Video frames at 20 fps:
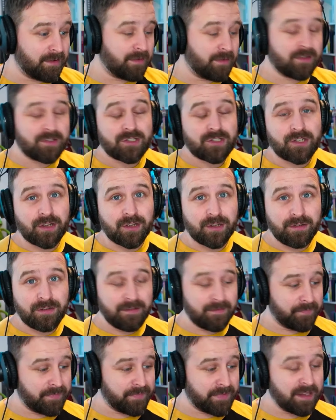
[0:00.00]
sir,
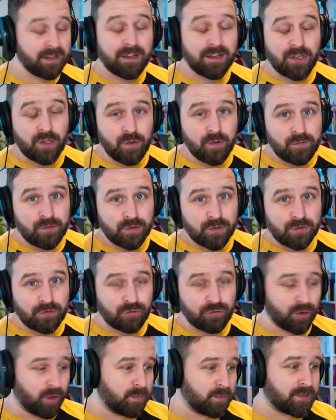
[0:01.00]
you just
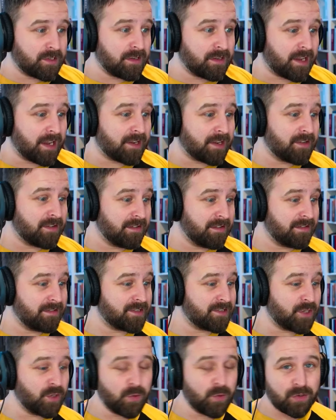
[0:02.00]
dropped like
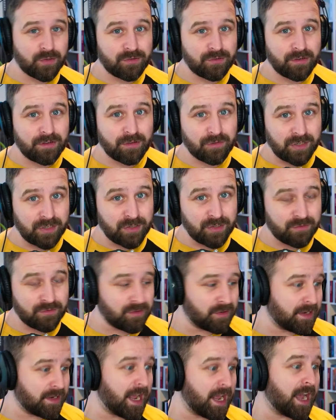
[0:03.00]

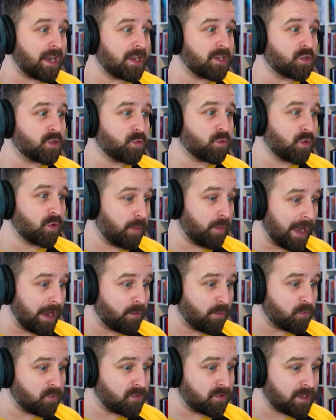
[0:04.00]
200-300 actual
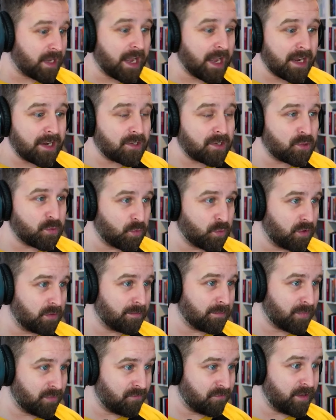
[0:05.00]
pounds,
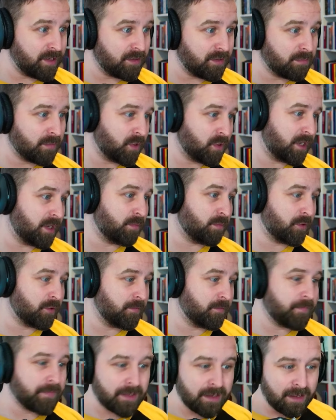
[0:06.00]
actual real money. But
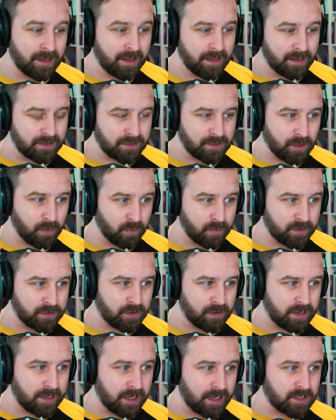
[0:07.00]
so it's
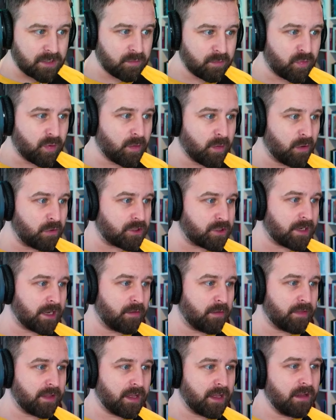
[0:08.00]
gonna get some promotion
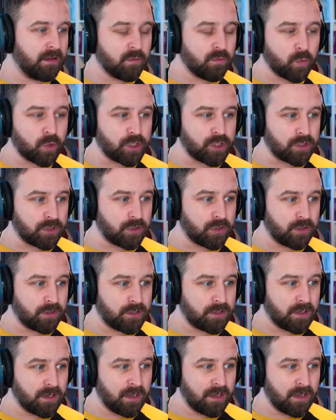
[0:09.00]
out there, which is good.